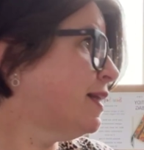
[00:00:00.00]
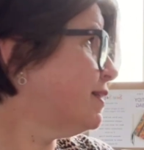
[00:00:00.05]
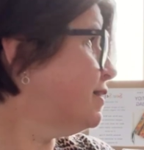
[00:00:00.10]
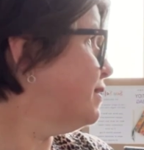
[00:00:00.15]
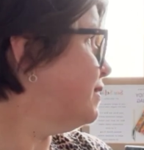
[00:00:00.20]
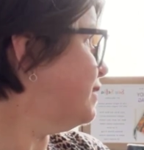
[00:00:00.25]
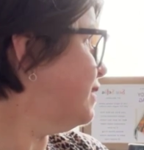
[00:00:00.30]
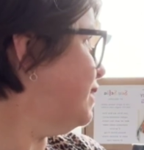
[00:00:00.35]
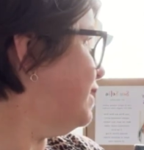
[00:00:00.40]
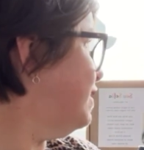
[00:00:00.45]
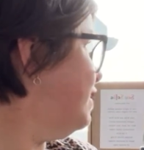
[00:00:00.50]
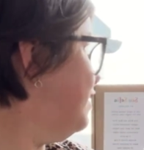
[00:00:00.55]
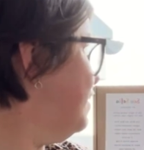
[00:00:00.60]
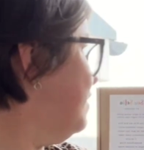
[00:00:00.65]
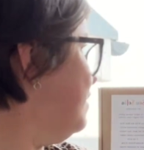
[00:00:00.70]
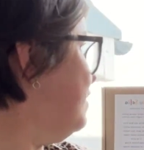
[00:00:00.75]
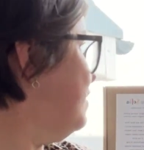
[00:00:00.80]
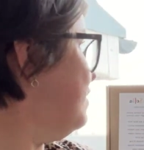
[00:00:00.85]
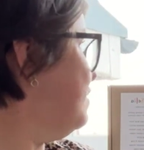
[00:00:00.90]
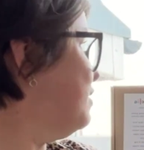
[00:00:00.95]
And
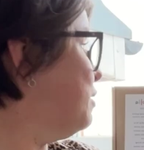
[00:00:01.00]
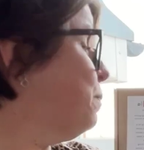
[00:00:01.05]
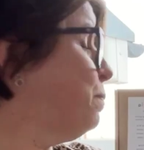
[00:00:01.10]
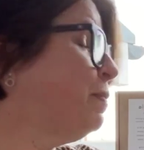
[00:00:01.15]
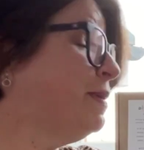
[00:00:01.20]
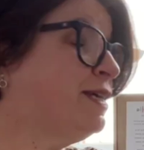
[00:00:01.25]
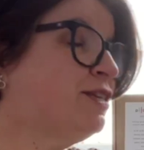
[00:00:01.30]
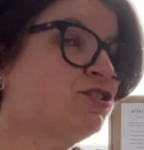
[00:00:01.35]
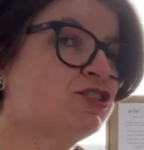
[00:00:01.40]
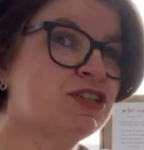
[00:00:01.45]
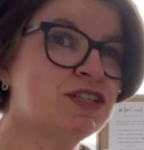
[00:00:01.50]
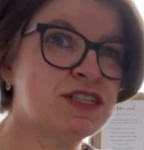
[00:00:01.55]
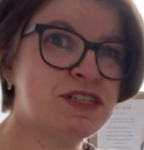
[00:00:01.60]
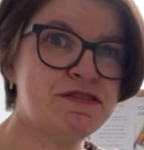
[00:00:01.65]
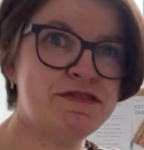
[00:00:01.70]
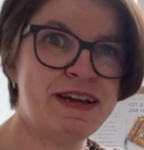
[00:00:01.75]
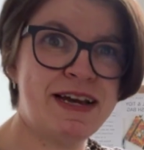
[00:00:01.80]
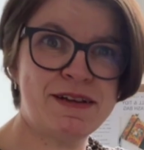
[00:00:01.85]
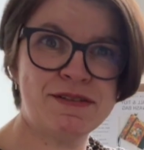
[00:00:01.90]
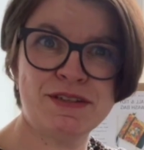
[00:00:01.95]
the pigeons
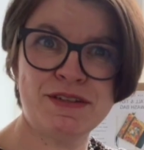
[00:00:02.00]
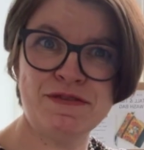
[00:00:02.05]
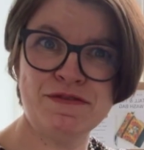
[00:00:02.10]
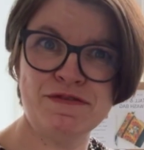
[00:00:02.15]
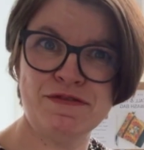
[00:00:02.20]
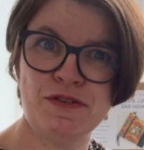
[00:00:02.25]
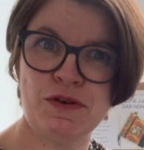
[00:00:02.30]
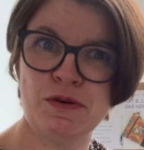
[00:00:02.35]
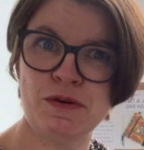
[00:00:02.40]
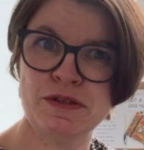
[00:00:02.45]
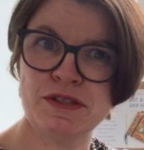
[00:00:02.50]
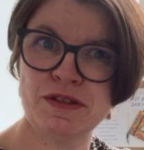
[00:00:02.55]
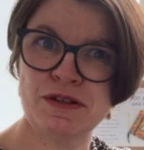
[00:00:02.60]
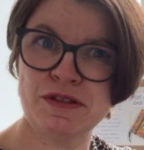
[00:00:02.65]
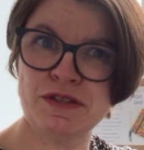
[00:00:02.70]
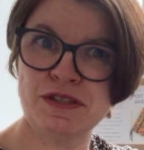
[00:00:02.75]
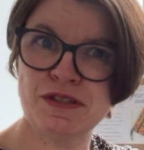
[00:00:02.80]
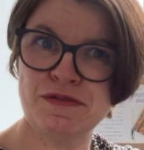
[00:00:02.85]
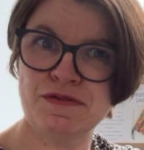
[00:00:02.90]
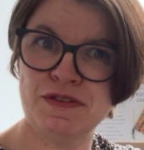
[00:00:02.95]
are out in force
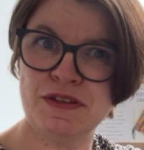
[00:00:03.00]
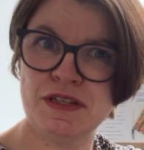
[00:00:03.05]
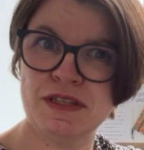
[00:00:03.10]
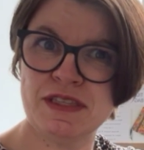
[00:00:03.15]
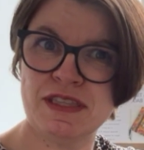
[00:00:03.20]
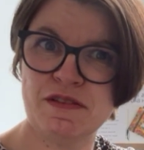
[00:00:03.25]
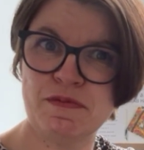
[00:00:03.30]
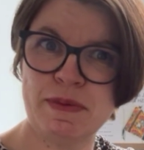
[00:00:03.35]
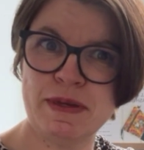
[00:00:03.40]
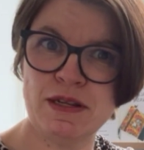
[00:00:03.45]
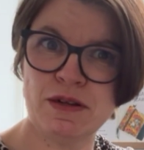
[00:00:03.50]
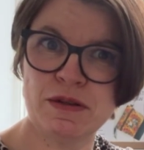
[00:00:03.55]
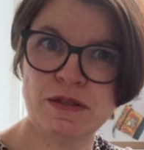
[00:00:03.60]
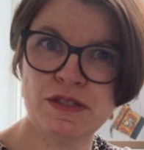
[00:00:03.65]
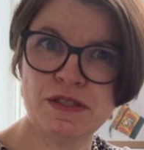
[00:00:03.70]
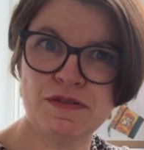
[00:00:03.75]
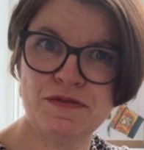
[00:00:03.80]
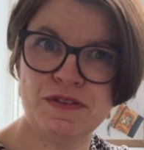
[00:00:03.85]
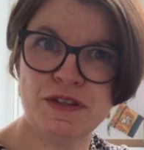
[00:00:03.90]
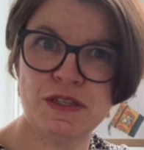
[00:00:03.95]
on Sophia. They've been
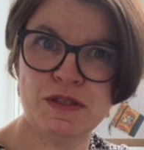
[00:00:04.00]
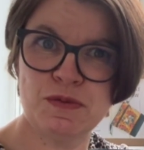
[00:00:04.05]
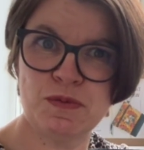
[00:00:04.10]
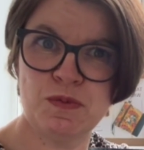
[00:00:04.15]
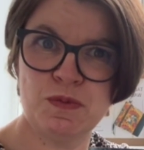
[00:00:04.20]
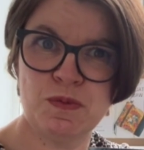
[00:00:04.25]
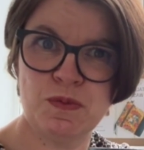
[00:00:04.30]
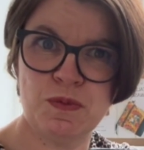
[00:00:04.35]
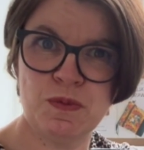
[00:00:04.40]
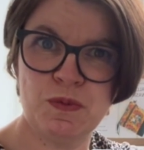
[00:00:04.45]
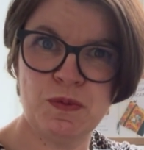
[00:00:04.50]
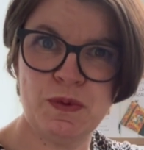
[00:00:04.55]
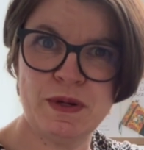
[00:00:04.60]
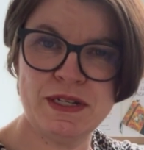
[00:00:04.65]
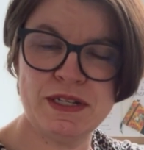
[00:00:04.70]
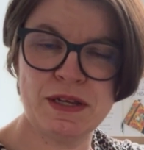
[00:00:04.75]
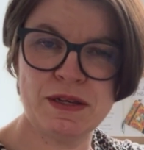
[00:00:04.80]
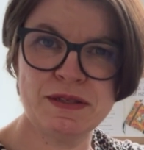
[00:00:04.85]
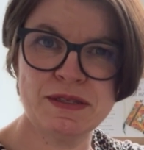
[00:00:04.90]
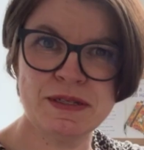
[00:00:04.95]
on Sophia's
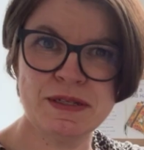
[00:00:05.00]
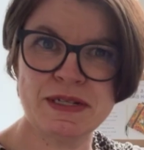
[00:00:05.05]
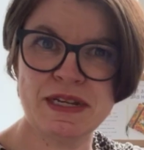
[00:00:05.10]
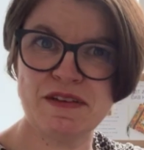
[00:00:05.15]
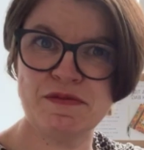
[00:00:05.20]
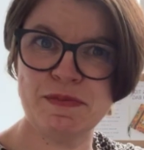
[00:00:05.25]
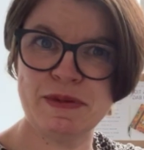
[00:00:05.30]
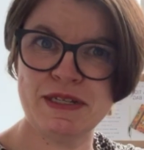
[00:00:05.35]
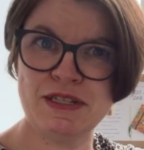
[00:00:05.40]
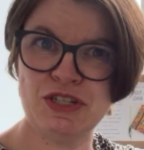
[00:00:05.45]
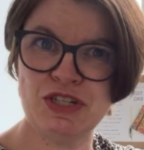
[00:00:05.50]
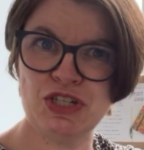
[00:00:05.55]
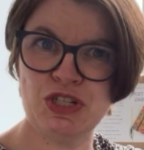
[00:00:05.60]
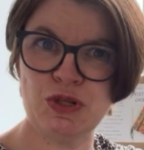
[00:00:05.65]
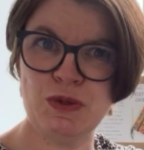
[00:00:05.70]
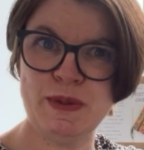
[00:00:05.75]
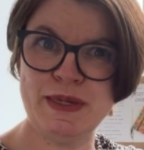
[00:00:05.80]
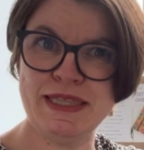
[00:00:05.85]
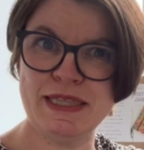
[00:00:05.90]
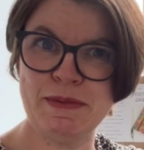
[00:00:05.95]
windowsill. I've been
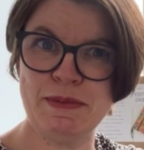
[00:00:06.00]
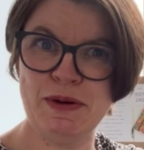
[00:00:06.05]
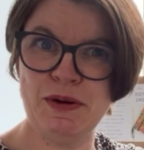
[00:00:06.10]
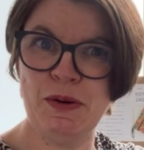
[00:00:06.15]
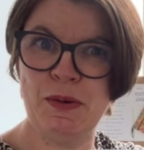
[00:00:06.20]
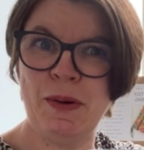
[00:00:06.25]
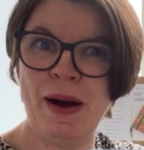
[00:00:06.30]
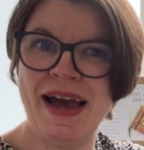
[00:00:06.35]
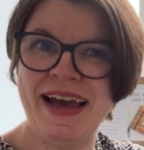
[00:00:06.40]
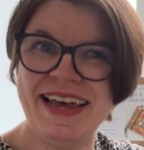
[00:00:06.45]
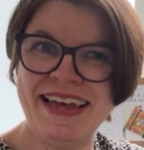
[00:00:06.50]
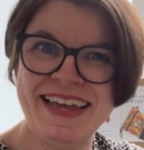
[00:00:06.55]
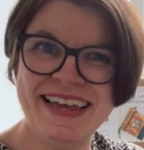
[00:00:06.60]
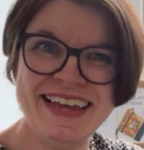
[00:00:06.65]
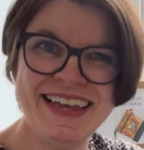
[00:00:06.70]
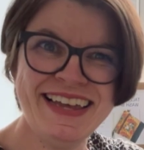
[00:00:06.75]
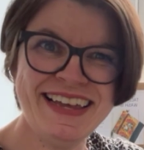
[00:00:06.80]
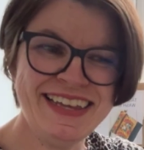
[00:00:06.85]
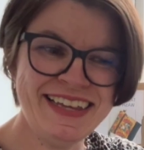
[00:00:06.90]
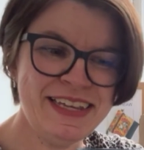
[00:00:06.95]
shooing them away.
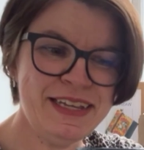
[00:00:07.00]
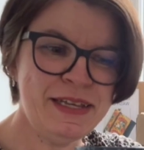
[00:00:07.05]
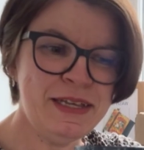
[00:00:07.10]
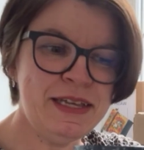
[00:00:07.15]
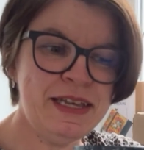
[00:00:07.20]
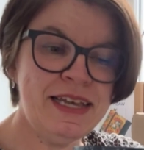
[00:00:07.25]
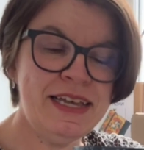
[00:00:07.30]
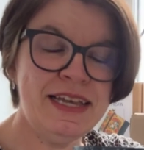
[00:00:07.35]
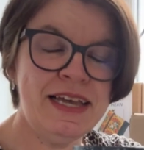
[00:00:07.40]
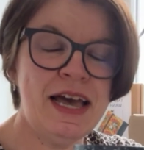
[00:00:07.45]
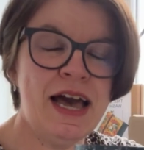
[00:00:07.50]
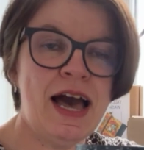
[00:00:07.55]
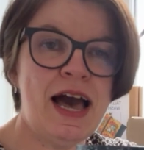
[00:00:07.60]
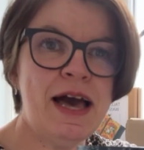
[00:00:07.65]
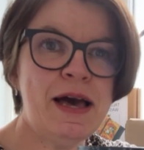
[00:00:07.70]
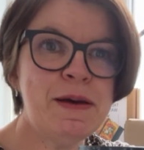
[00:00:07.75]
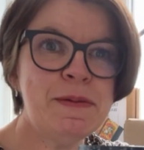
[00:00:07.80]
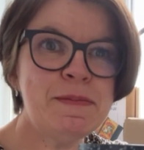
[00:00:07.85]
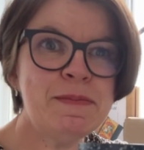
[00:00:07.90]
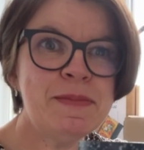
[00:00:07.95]

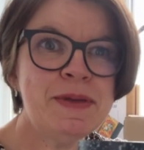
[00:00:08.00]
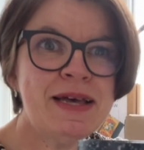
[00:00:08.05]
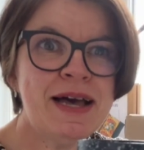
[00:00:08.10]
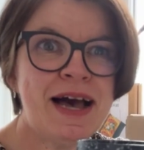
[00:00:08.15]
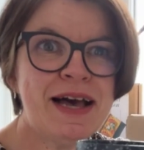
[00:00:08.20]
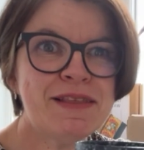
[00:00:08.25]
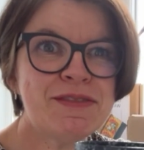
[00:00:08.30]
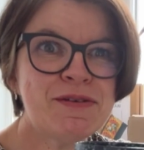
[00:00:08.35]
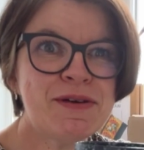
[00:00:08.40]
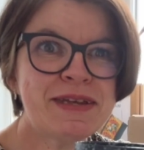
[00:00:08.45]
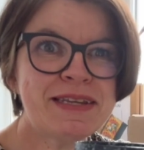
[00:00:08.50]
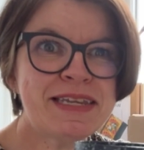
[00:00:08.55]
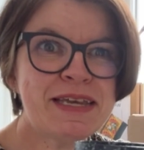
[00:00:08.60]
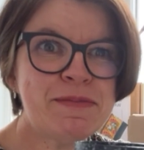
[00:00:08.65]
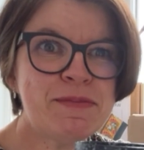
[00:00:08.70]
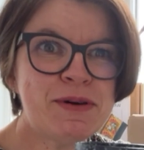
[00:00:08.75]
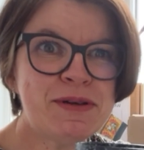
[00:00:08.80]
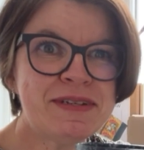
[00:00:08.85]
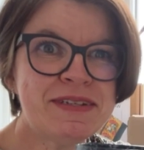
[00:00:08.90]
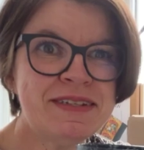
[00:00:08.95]
I thought I'd
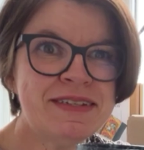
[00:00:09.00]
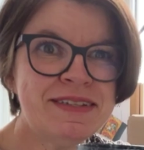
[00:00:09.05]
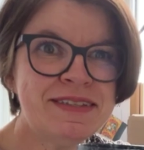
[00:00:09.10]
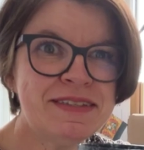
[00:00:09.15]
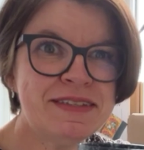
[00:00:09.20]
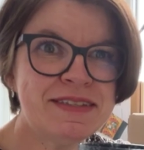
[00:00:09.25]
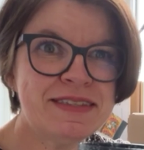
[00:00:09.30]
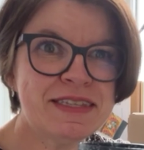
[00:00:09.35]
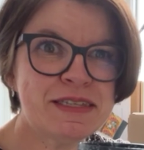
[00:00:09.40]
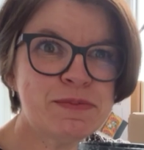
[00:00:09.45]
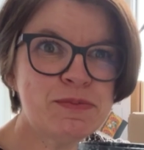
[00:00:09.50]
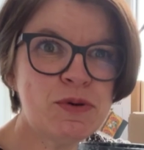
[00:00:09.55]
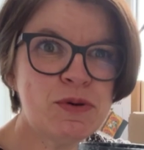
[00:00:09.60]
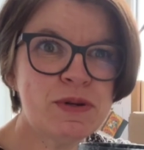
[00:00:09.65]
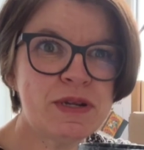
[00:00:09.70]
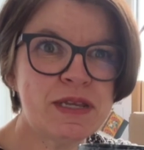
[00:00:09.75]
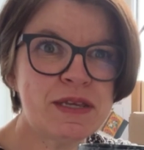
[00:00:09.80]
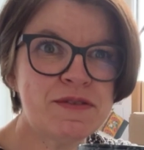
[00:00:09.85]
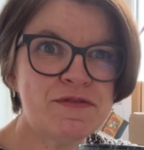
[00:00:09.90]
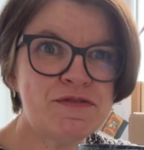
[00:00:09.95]
come on this
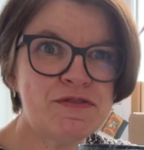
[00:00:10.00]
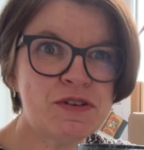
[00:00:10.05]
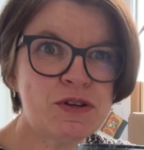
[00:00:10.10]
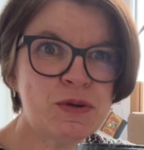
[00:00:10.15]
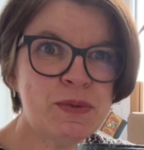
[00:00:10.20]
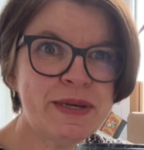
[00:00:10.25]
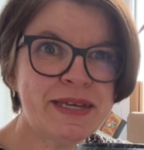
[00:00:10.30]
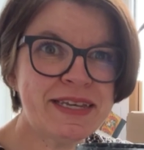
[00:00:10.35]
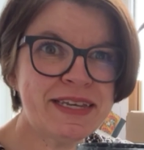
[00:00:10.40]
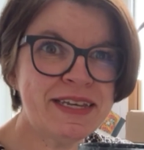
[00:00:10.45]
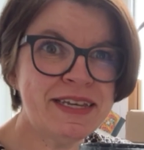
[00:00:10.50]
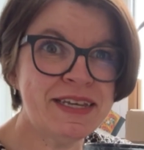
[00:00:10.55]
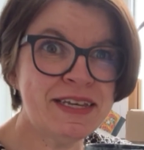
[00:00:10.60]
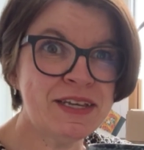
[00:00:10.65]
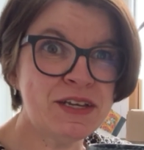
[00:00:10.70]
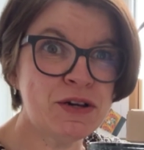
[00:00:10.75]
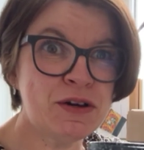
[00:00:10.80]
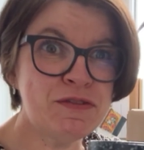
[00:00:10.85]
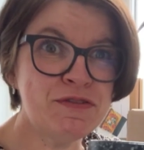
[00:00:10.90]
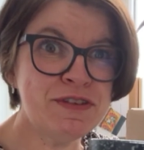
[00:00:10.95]
morning for a quick
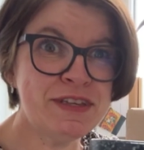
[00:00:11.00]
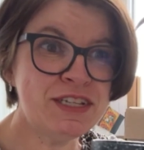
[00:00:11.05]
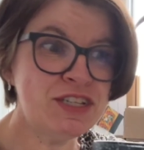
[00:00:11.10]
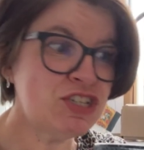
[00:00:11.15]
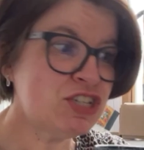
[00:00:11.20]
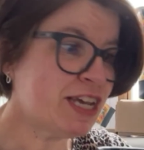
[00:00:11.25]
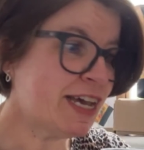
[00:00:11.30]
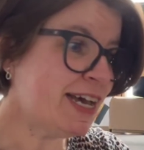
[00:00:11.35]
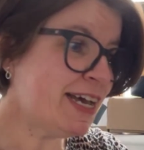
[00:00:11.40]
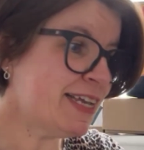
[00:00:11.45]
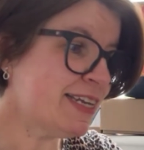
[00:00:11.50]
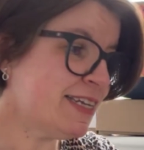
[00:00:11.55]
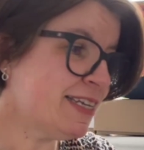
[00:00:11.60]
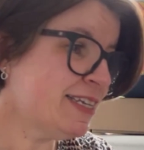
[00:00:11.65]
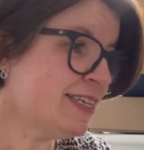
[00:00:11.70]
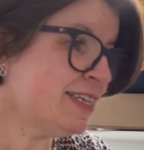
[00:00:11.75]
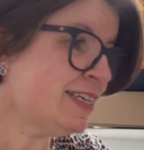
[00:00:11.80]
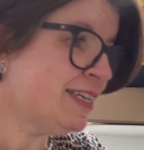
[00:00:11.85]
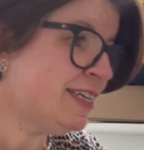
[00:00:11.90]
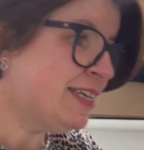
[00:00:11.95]
coffee and chat
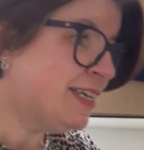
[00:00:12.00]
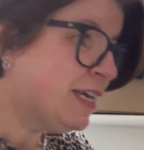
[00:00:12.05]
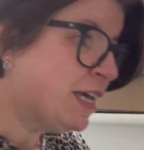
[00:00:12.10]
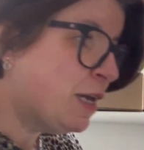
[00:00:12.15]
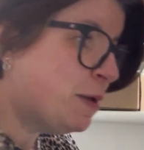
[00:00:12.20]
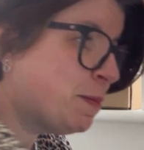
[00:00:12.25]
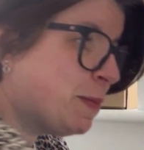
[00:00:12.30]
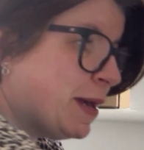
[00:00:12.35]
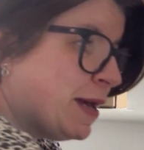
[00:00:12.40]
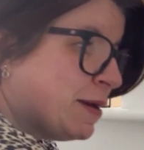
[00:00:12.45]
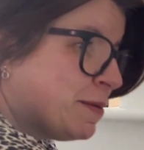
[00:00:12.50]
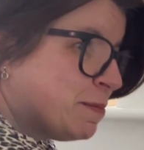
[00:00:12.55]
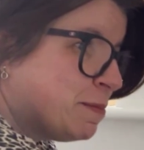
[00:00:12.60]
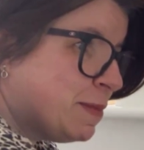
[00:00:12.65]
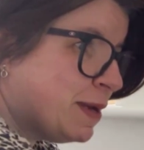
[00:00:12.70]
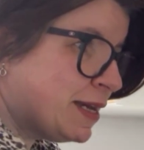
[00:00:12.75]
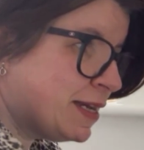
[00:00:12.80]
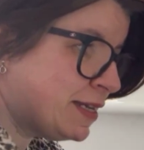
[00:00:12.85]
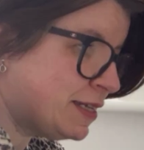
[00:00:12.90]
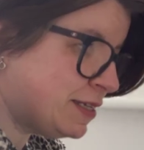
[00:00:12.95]
about
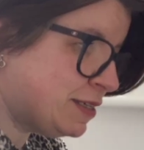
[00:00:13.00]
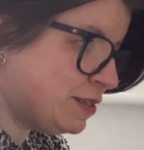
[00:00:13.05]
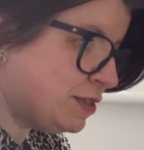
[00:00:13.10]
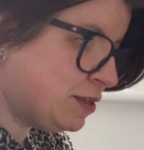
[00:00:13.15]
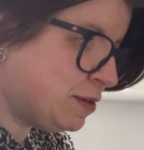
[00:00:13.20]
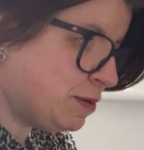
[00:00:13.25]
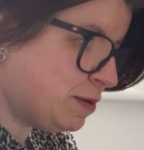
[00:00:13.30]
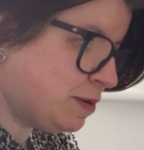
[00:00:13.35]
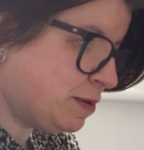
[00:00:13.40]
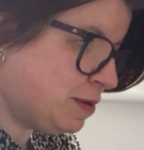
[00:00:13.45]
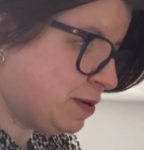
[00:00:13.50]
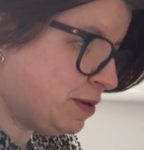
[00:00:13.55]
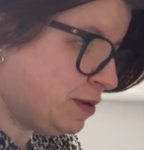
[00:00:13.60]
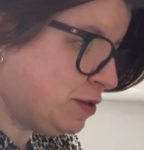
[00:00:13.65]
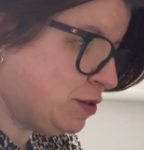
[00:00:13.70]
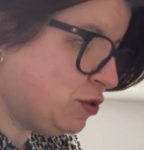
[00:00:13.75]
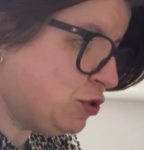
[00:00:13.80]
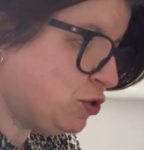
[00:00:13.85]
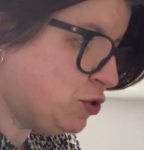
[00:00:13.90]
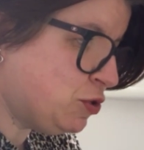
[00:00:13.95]
my
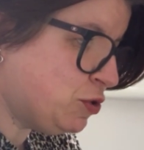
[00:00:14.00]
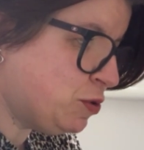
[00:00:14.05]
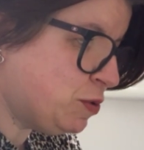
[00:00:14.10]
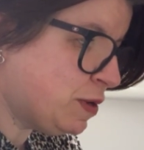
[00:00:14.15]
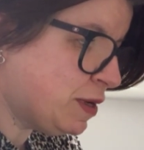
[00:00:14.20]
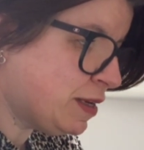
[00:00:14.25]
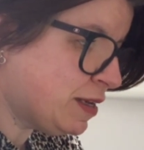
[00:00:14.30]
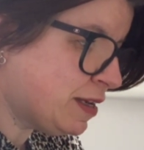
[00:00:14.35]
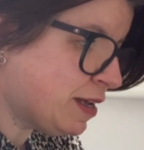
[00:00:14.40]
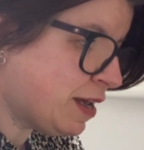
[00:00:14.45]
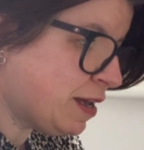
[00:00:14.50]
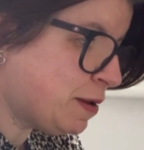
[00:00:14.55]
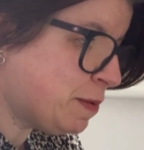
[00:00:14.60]
new